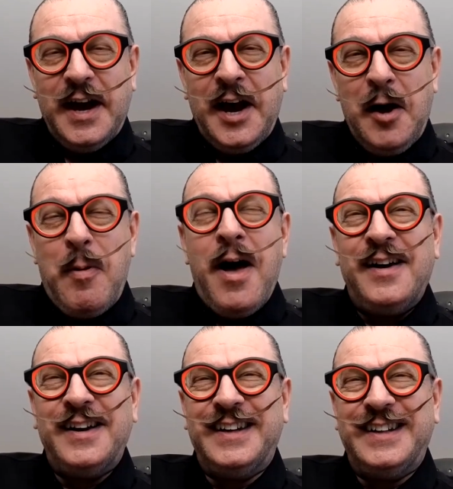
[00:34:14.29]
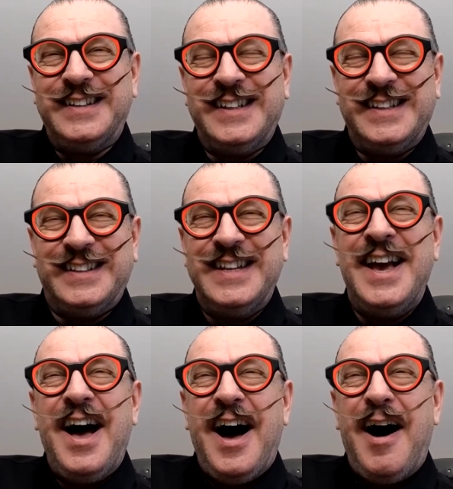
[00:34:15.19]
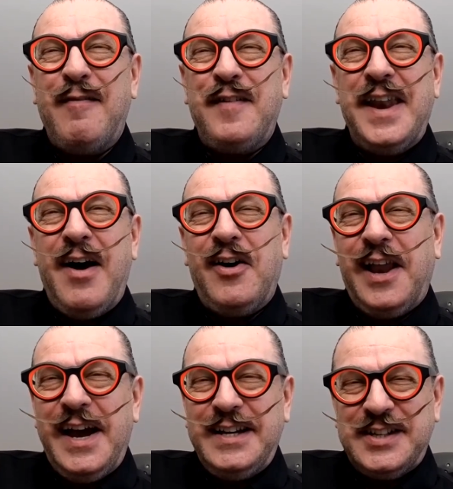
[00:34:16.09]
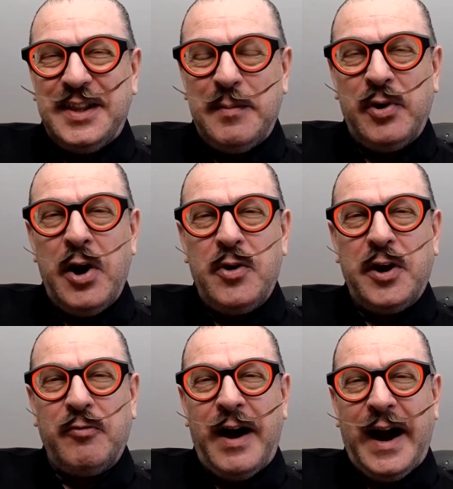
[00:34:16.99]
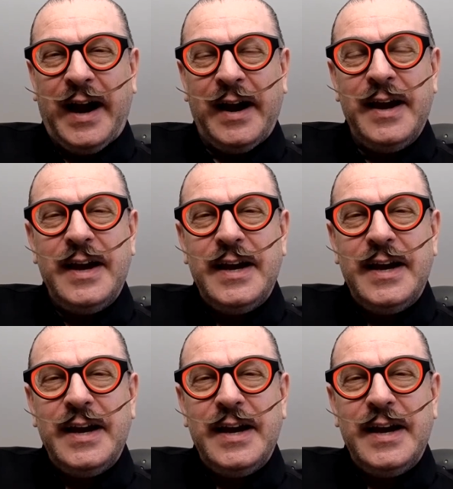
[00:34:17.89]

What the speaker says: Half an hour later, the broker rang.